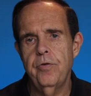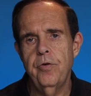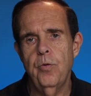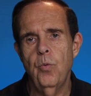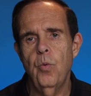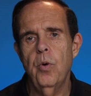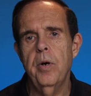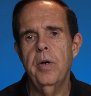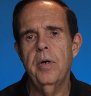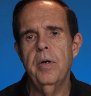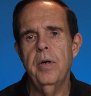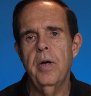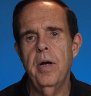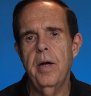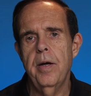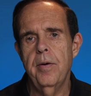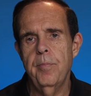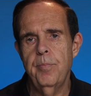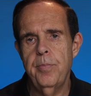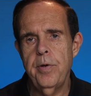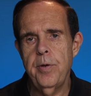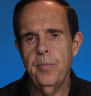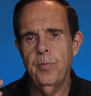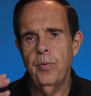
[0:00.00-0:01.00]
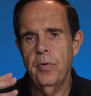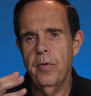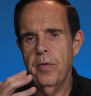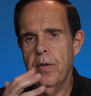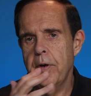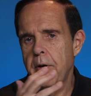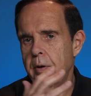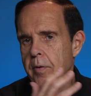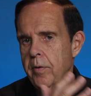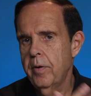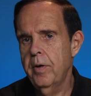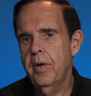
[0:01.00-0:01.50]
You want people
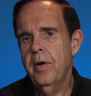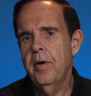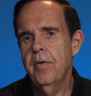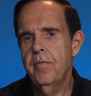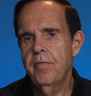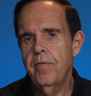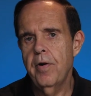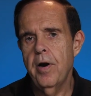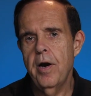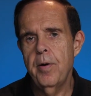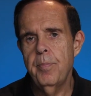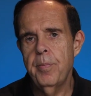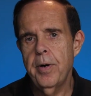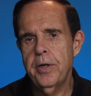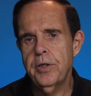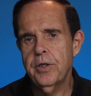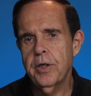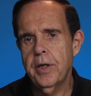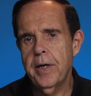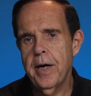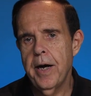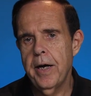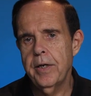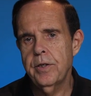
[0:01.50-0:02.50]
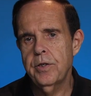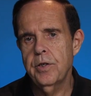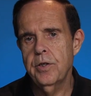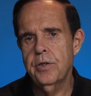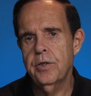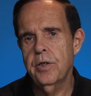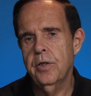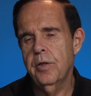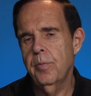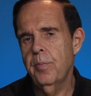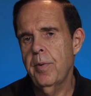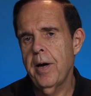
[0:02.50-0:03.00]
that are very budget
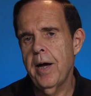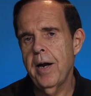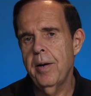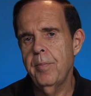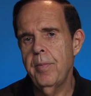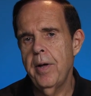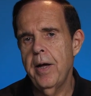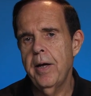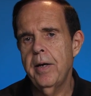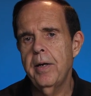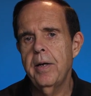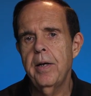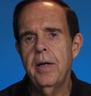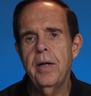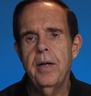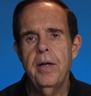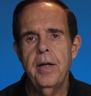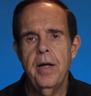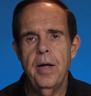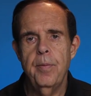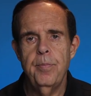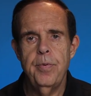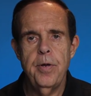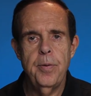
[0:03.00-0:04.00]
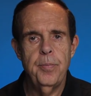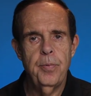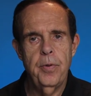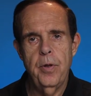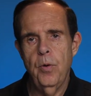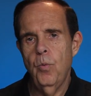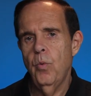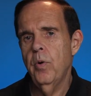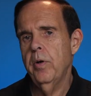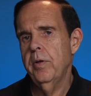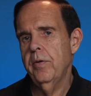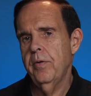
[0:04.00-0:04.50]
conscious at the bottom end, and people
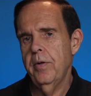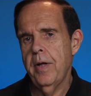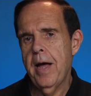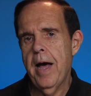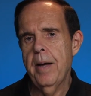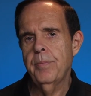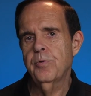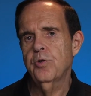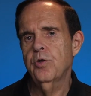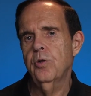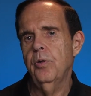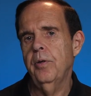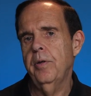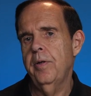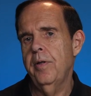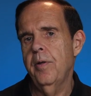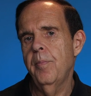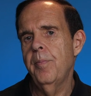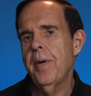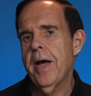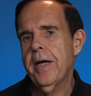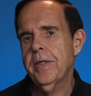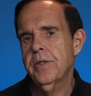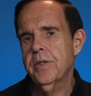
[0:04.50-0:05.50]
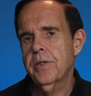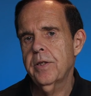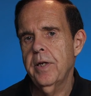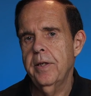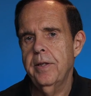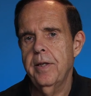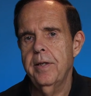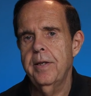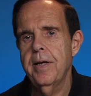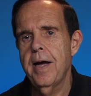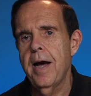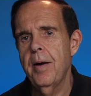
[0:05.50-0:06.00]
that want absolutely the best at
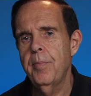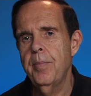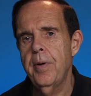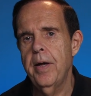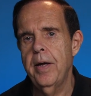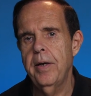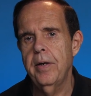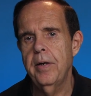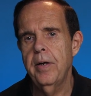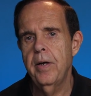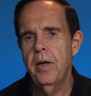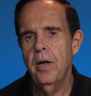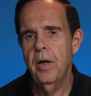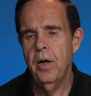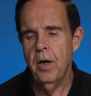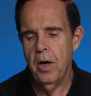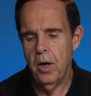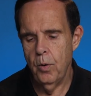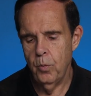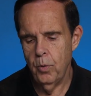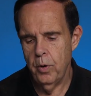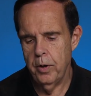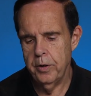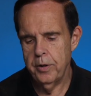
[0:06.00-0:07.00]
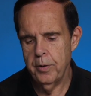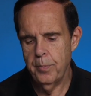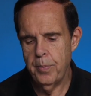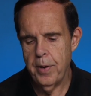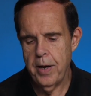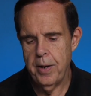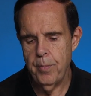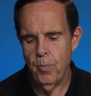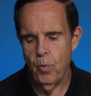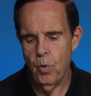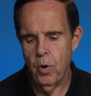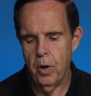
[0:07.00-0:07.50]
the top end are willing to
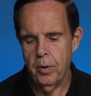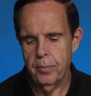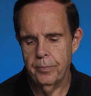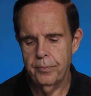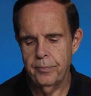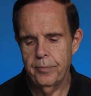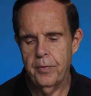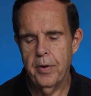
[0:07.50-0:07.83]
pay more.